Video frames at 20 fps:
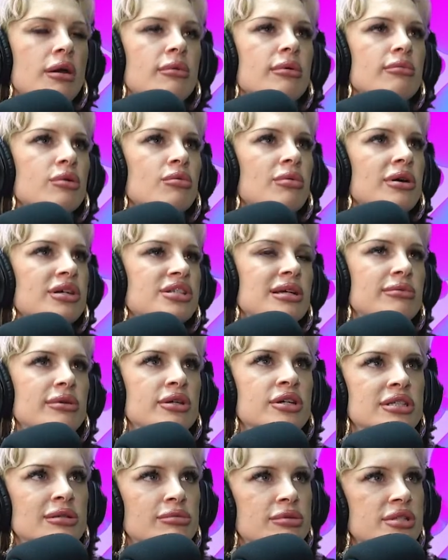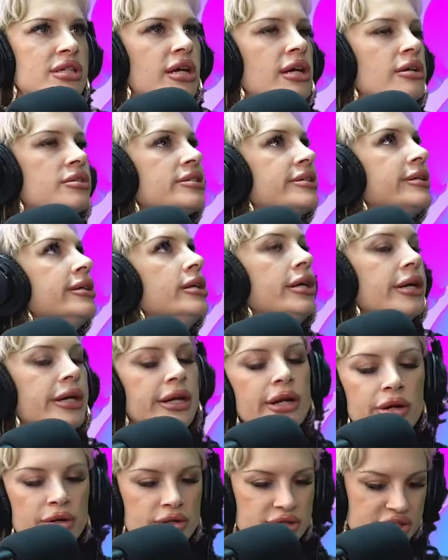I remember one time I hooked up with this guy. It was
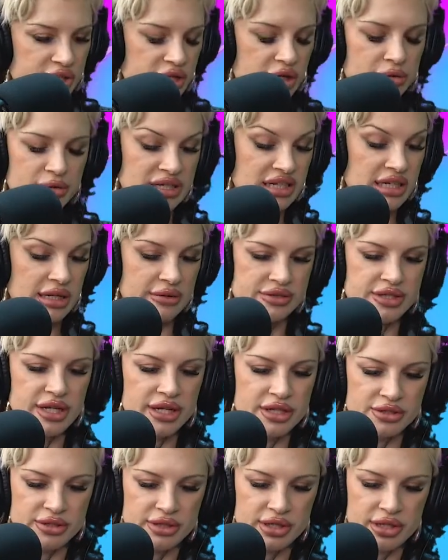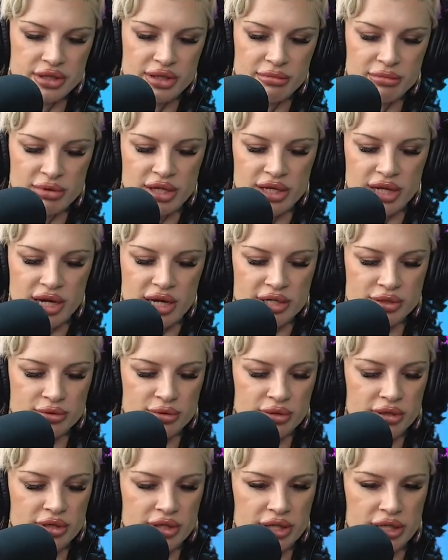years ago. We didn't have sex or anything, but like as
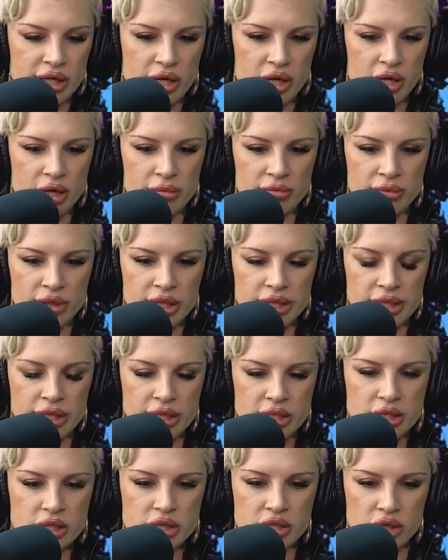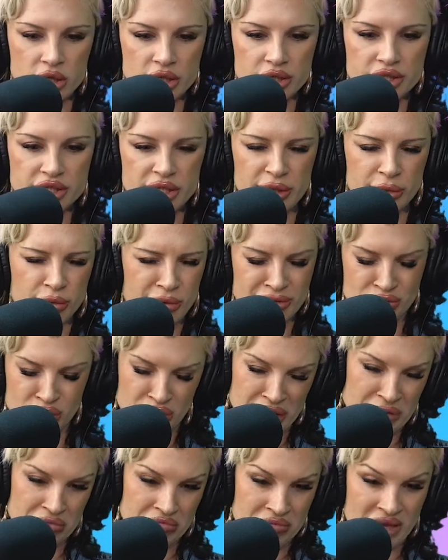we're hooking up, he starts like we're
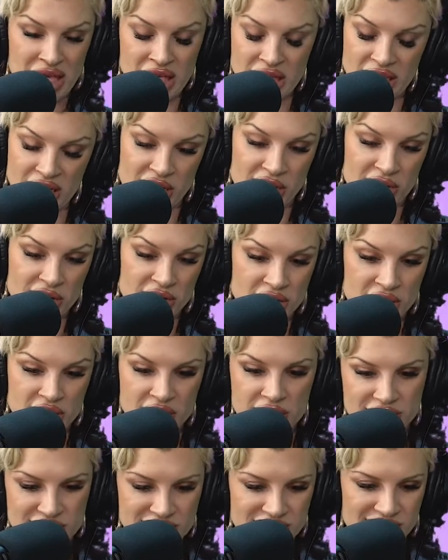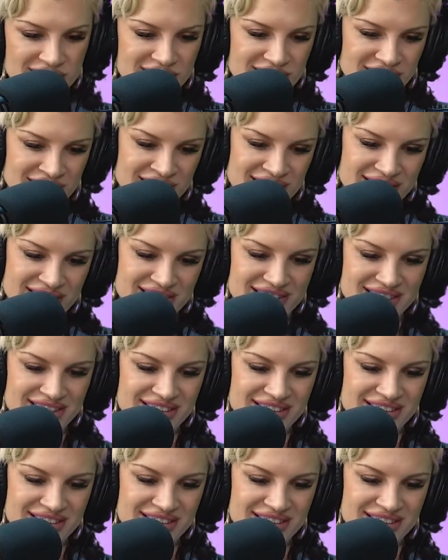like making out, and he's like,